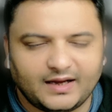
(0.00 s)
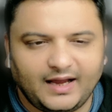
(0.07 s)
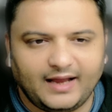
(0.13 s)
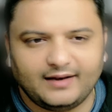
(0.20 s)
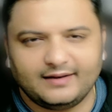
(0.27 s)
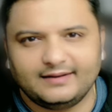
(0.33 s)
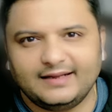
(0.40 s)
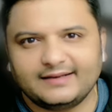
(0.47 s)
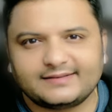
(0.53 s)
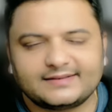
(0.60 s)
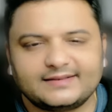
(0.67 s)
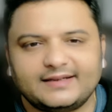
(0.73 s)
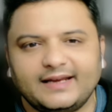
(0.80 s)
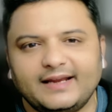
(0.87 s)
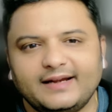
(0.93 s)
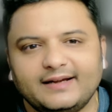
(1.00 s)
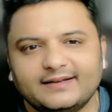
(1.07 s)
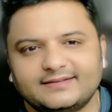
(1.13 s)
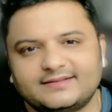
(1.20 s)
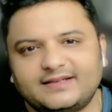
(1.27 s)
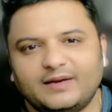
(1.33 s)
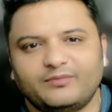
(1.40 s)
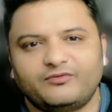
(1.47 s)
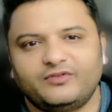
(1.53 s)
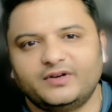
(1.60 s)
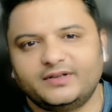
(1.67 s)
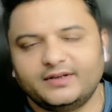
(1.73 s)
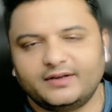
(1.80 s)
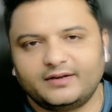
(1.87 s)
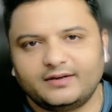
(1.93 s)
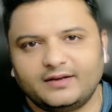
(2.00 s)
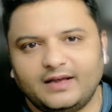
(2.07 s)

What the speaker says: and let's take it a step further